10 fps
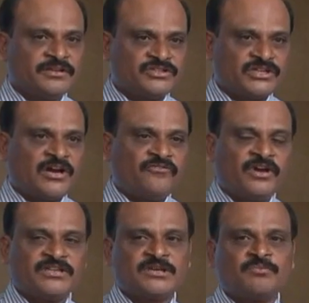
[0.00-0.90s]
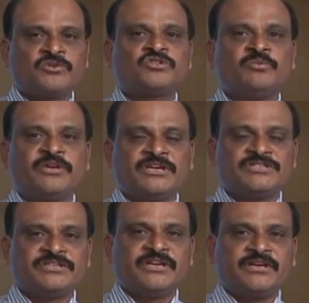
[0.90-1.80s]
Staff are supposed to be
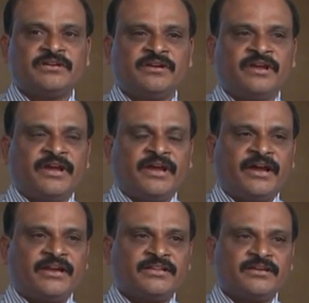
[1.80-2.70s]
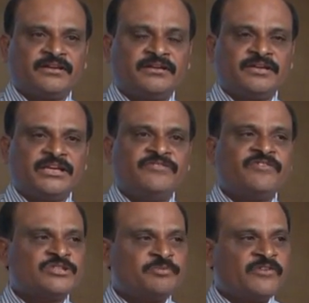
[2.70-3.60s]
considered as the
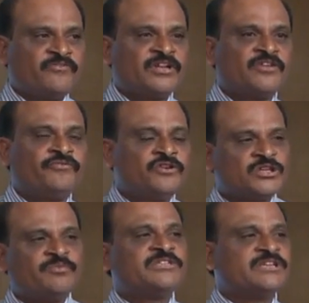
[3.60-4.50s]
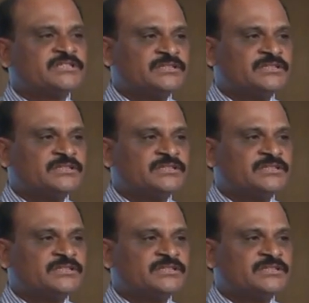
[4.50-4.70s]
investment for the future business.